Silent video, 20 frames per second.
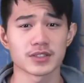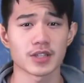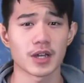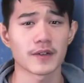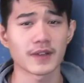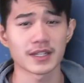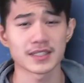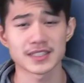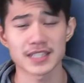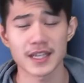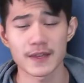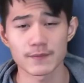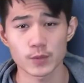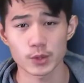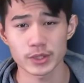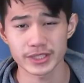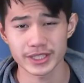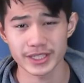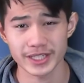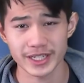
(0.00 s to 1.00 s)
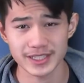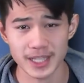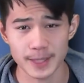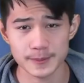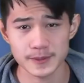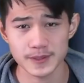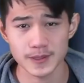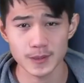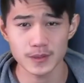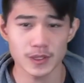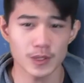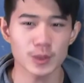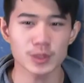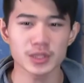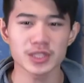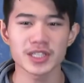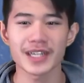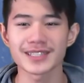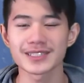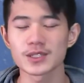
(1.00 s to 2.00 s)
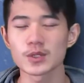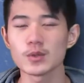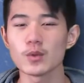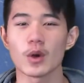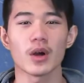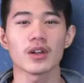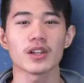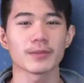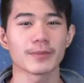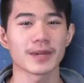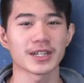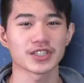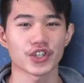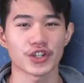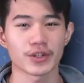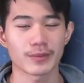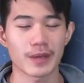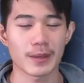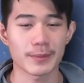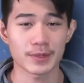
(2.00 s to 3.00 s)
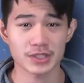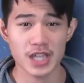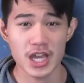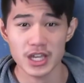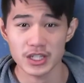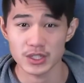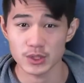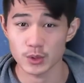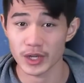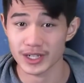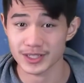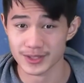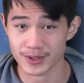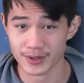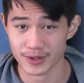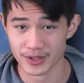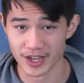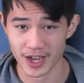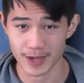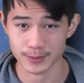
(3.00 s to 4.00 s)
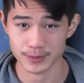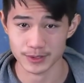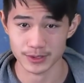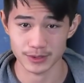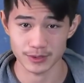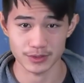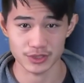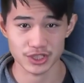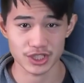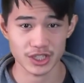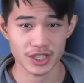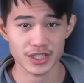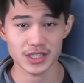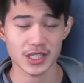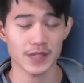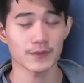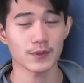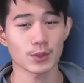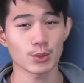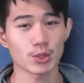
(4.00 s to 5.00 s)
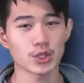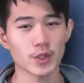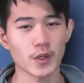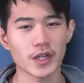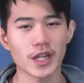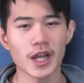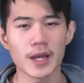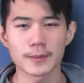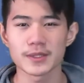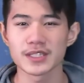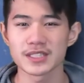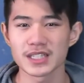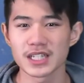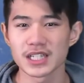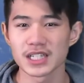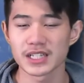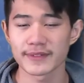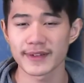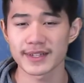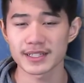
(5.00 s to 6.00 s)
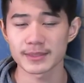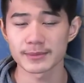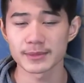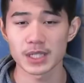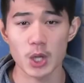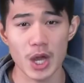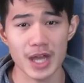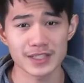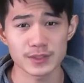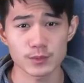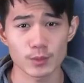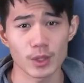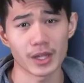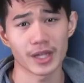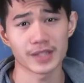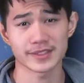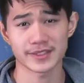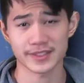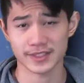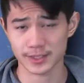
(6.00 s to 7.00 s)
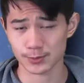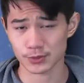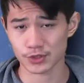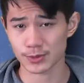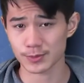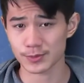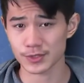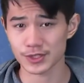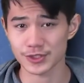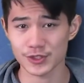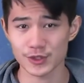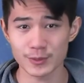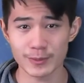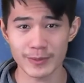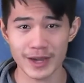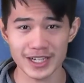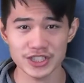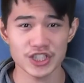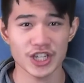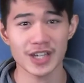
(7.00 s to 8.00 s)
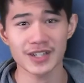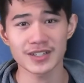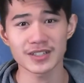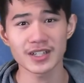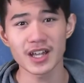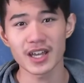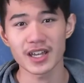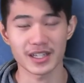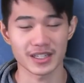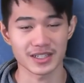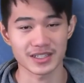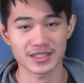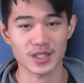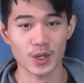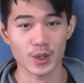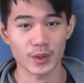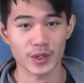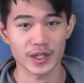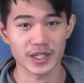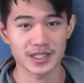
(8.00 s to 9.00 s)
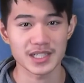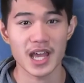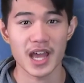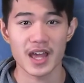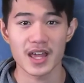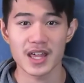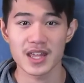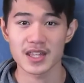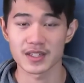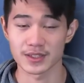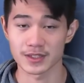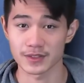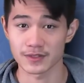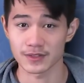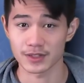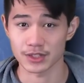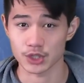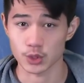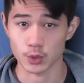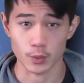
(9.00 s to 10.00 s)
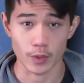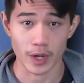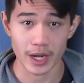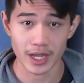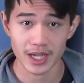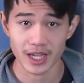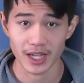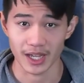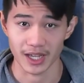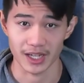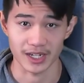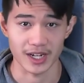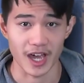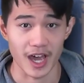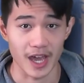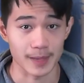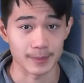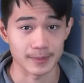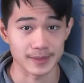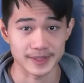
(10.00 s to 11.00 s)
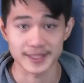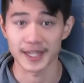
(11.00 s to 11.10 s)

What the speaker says: that's all I've got time for in today's episode. Huge thanks to all of my channel members. You guys are the absolute G's. If you enjoyed, please leave a like down below, as well as a subscription to my channel. And as always, this is Legendaray, and I'm